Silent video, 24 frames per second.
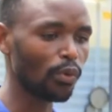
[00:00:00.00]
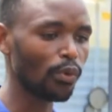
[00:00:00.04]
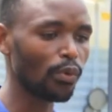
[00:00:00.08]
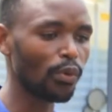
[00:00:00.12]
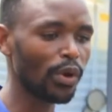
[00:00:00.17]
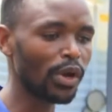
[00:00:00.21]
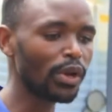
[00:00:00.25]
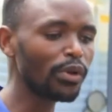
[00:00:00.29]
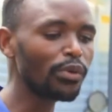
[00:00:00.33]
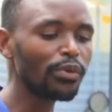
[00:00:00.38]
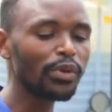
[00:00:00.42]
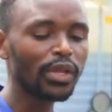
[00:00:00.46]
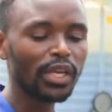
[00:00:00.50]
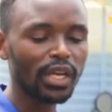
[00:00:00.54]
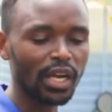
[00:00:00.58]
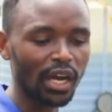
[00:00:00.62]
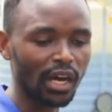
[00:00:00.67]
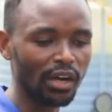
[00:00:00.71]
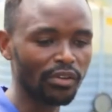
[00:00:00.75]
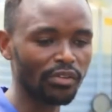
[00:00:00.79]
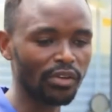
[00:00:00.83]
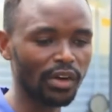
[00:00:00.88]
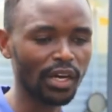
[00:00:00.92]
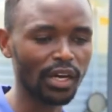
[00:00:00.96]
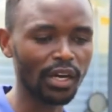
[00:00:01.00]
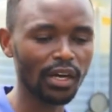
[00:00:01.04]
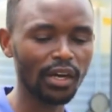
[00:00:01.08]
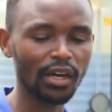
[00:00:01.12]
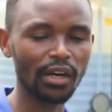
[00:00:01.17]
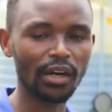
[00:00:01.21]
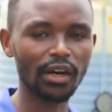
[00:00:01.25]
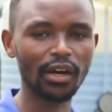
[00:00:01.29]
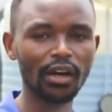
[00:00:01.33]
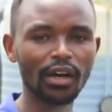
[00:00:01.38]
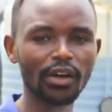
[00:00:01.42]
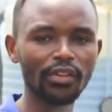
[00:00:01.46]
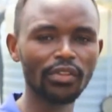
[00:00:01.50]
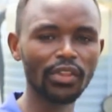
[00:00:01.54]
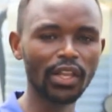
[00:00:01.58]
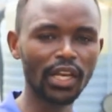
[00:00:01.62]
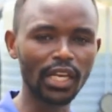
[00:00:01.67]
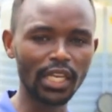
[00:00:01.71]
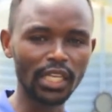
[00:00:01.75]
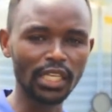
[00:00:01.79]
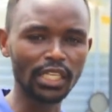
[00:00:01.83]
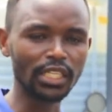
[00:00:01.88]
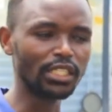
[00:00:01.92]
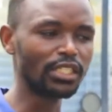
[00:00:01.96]
when we cover the
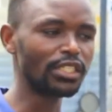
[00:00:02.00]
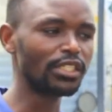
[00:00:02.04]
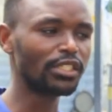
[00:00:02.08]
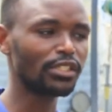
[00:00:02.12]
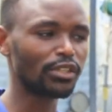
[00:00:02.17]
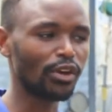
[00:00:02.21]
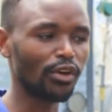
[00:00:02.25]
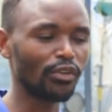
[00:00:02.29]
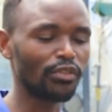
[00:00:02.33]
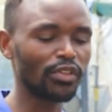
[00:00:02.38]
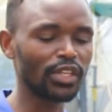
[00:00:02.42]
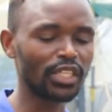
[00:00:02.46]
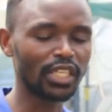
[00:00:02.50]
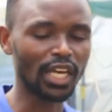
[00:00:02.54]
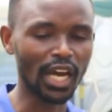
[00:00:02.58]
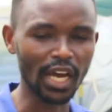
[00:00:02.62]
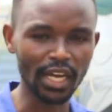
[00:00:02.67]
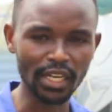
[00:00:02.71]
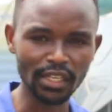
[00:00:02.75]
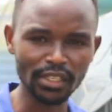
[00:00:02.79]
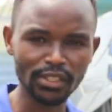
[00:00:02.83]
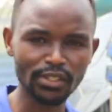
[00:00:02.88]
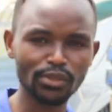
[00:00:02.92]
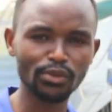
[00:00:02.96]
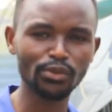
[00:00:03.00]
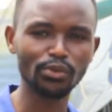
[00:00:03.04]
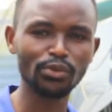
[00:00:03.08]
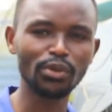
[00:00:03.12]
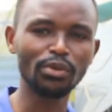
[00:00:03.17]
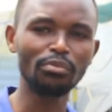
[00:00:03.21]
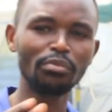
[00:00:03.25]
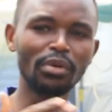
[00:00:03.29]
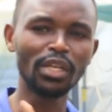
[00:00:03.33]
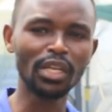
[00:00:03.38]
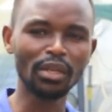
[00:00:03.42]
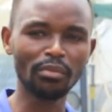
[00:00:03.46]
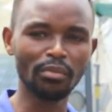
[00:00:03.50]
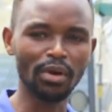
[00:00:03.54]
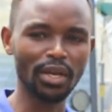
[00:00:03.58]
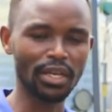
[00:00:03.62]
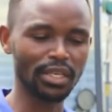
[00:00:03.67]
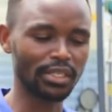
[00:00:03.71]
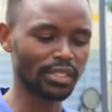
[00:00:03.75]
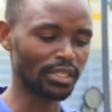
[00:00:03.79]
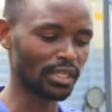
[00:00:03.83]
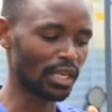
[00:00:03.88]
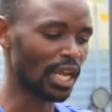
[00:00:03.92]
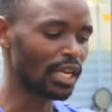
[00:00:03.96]
lids of the tanks, we
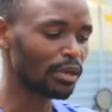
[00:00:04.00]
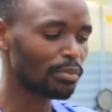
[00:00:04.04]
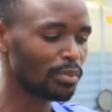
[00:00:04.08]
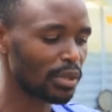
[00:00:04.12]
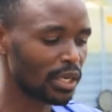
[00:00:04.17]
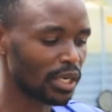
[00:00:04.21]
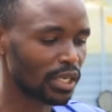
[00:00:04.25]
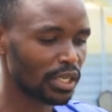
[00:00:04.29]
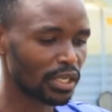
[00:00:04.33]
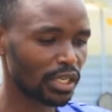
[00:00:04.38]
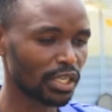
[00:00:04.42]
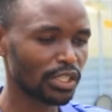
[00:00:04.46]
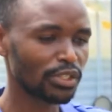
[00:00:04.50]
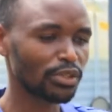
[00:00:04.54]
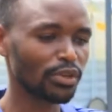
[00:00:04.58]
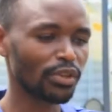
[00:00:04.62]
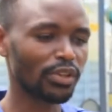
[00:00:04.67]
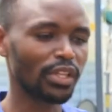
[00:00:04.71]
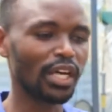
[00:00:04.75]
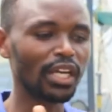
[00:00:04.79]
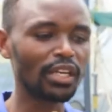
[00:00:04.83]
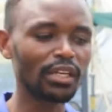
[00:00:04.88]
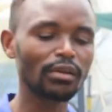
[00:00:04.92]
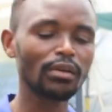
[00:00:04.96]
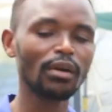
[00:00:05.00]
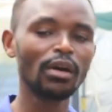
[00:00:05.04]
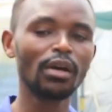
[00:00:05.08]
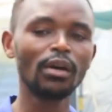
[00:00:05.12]
minimize light penetration that